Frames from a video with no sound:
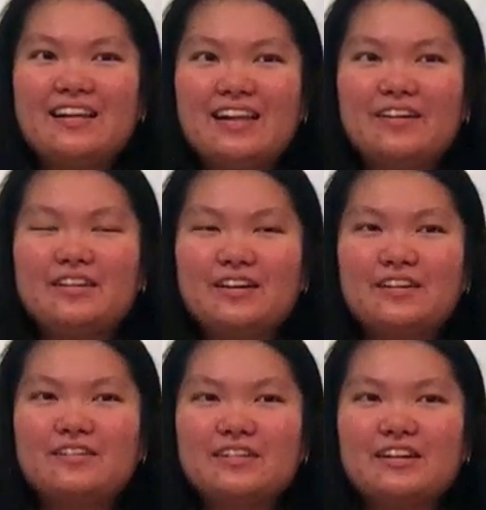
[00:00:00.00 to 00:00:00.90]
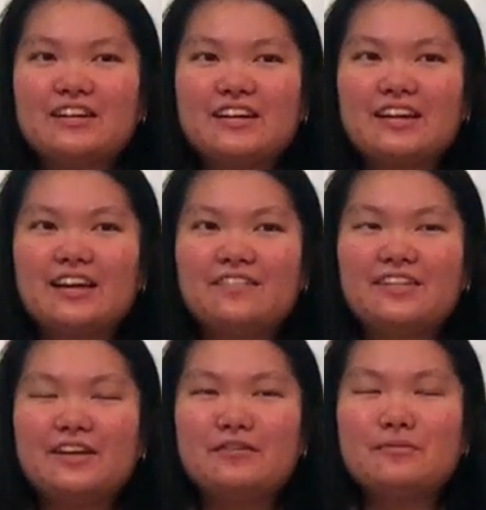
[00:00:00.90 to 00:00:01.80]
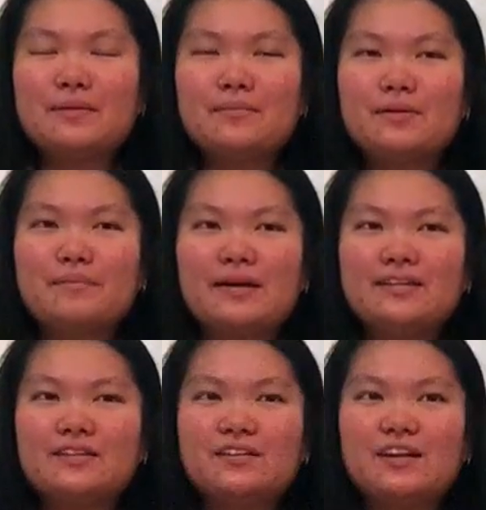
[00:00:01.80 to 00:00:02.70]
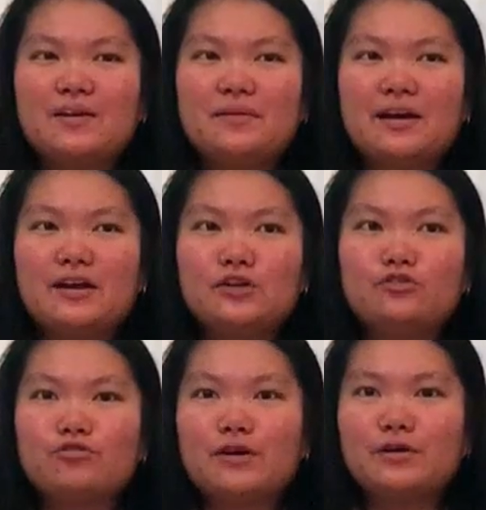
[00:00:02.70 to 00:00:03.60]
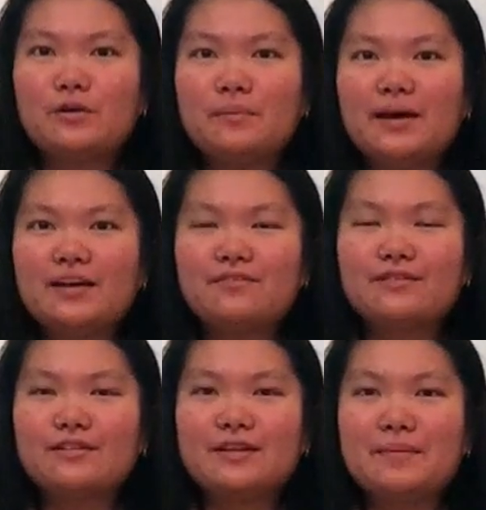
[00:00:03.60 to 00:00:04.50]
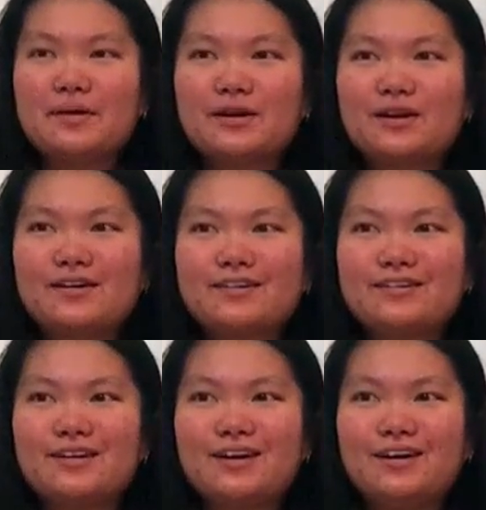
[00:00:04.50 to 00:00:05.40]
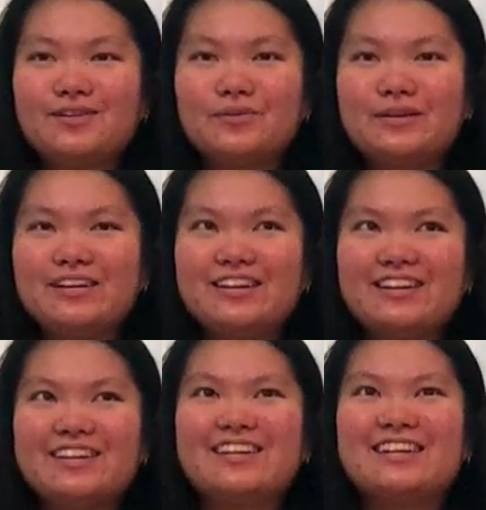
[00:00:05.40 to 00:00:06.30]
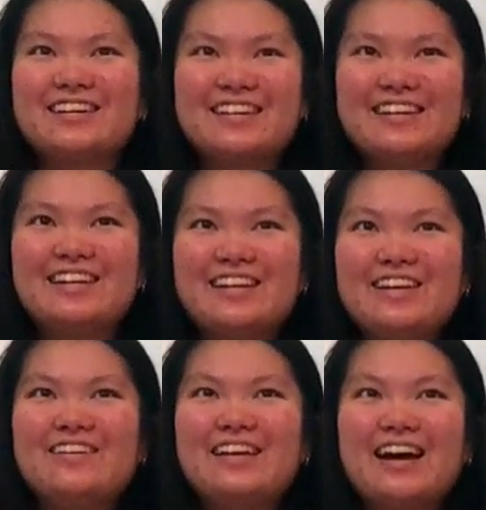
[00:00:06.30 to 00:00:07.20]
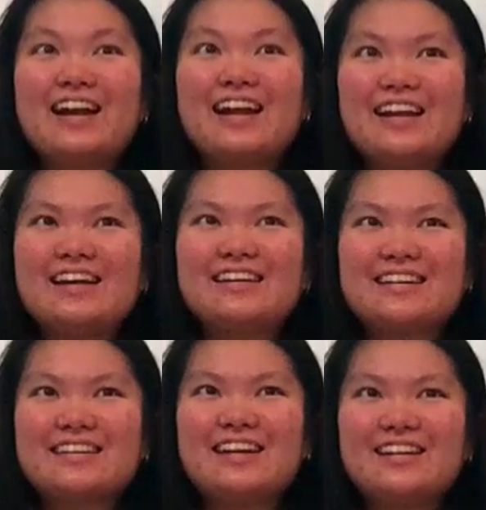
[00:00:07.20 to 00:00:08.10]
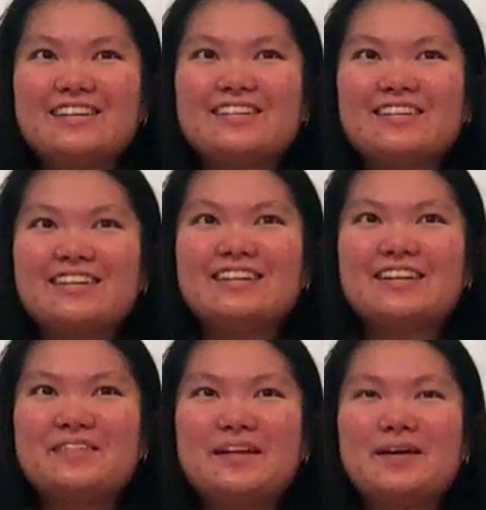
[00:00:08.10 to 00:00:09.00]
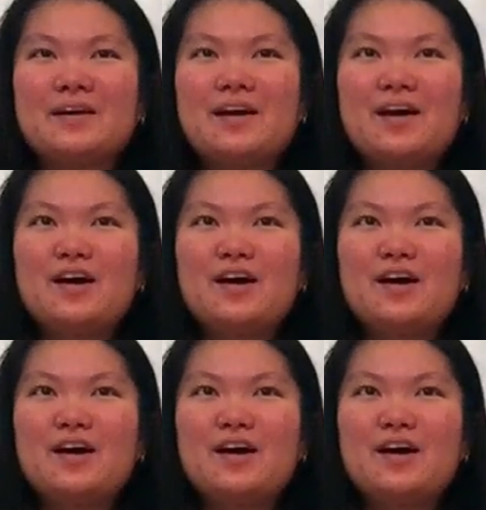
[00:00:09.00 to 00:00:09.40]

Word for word: that was also a really good gift. And I remember my sister and I, we got a trundle bed for the American Girl Dolls one year. We got a lot of accessories and like.